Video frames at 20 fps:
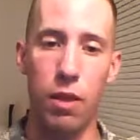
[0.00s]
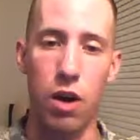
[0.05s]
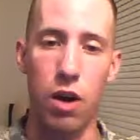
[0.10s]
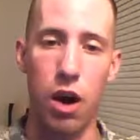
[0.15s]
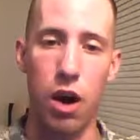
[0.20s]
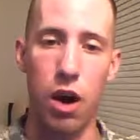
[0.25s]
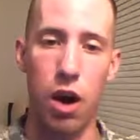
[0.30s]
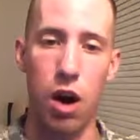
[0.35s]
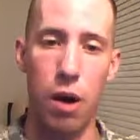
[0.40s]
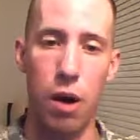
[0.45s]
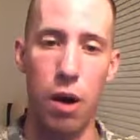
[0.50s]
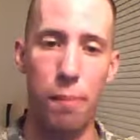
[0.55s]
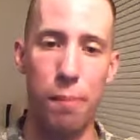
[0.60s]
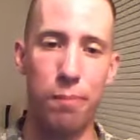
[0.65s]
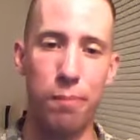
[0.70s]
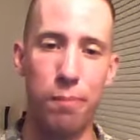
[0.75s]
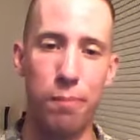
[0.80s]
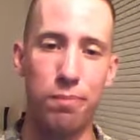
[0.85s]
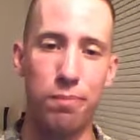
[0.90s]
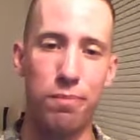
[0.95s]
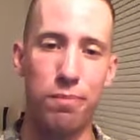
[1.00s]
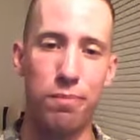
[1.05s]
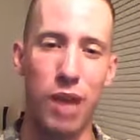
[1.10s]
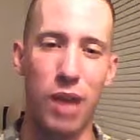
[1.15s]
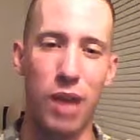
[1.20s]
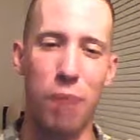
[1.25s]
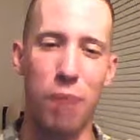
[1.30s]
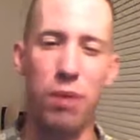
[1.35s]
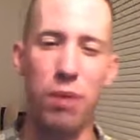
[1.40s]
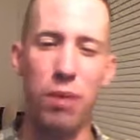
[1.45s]

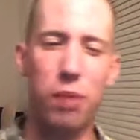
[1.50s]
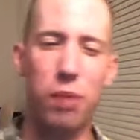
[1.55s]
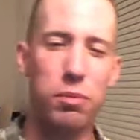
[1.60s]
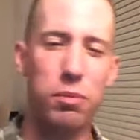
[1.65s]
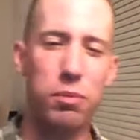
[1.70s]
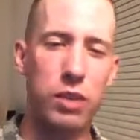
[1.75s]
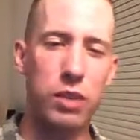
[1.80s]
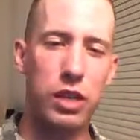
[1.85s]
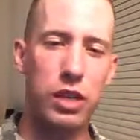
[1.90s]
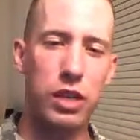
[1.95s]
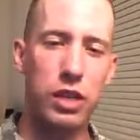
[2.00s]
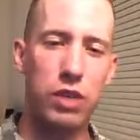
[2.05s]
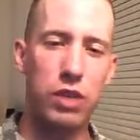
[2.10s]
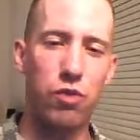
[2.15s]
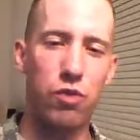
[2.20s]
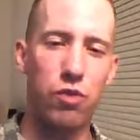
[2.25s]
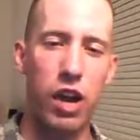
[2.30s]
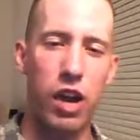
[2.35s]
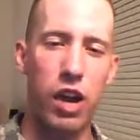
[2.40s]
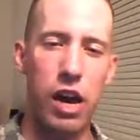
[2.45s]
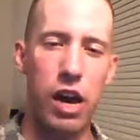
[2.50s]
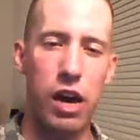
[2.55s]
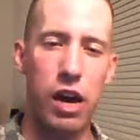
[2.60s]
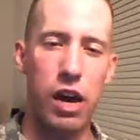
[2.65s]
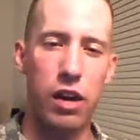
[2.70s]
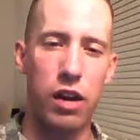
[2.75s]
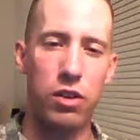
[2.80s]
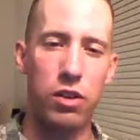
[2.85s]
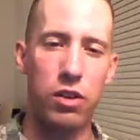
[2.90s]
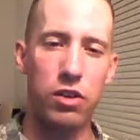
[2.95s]
I probably
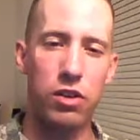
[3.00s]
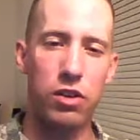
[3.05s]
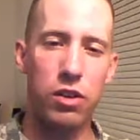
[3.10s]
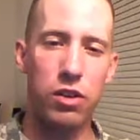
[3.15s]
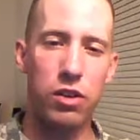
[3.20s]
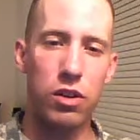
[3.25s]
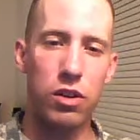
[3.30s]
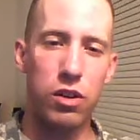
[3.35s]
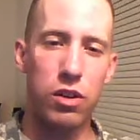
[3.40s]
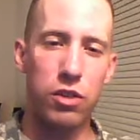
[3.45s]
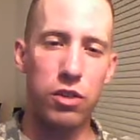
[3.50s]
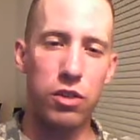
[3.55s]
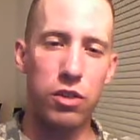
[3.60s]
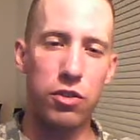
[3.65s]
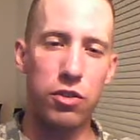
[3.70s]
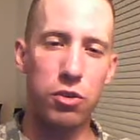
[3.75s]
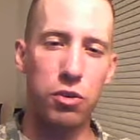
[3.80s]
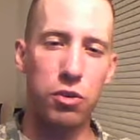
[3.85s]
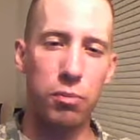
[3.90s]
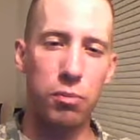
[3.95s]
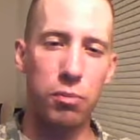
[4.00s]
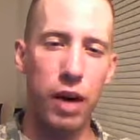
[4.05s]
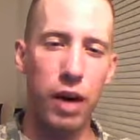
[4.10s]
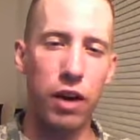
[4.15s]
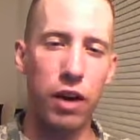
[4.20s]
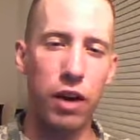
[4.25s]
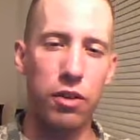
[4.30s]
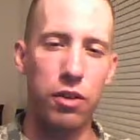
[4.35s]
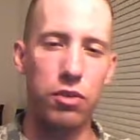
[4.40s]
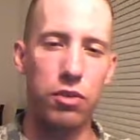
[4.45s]
ran 2
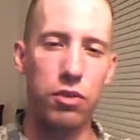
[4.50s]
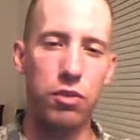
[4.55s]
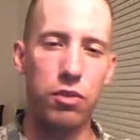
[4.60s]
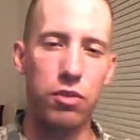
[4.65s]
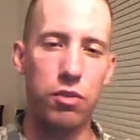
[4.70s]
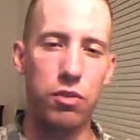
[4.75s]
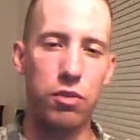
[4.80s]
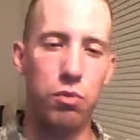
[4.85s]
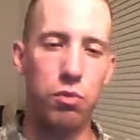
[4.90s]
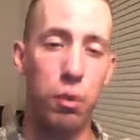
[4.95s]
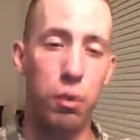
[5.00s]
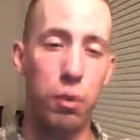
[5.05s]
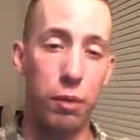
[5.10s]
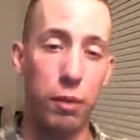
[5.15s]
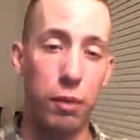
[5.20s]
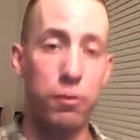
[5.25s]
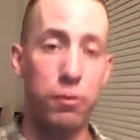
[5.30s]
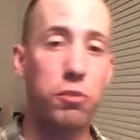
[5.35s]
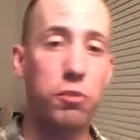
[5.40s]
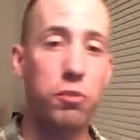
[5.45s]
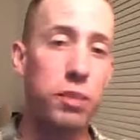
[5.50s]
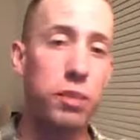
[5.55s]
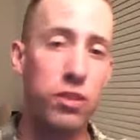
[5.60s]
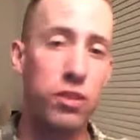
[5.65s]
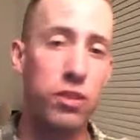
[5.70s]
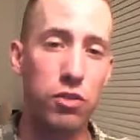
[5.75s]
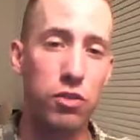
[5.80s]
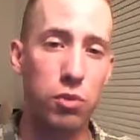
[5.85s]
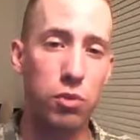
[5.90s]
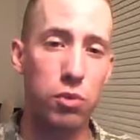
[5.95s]
miles. Well, my first
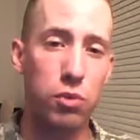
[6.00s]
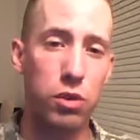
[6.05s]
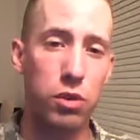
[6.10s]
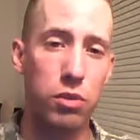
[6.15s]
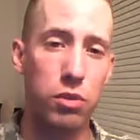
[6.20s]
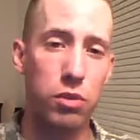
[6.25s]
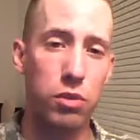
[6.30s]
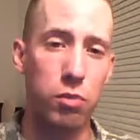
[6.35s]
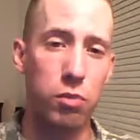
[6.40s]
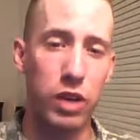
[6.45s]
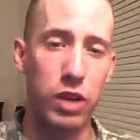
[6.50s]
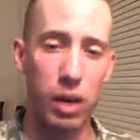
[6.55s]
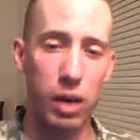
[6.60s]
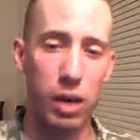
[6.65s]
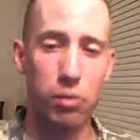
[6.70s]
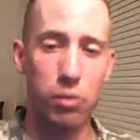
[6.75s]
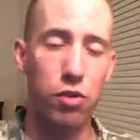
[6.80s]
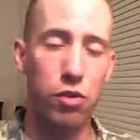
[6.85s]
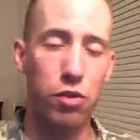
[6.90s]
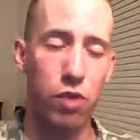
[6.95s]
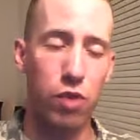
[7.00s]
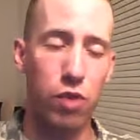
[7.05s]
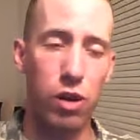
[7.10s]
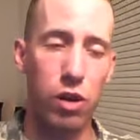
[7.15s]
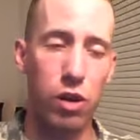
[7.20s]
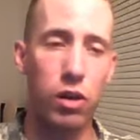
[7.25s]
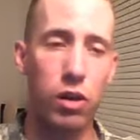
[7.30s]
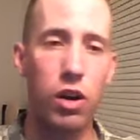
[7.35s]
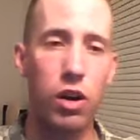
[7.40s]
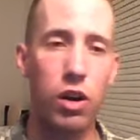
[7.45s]
PT score when it came to the
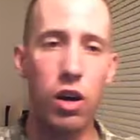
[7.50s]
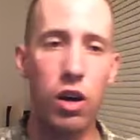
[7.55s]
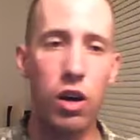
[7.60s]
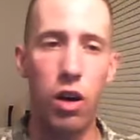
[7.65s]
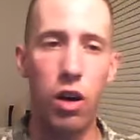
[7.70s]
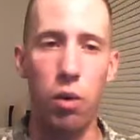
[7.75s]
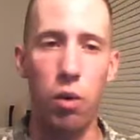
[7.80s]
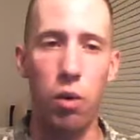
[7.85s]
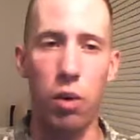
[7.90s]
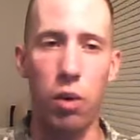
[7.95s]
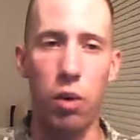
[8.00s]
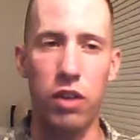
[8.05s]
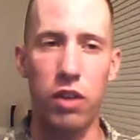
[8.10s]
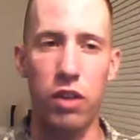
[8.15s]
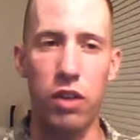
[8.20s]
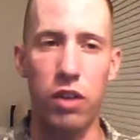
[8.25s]
run was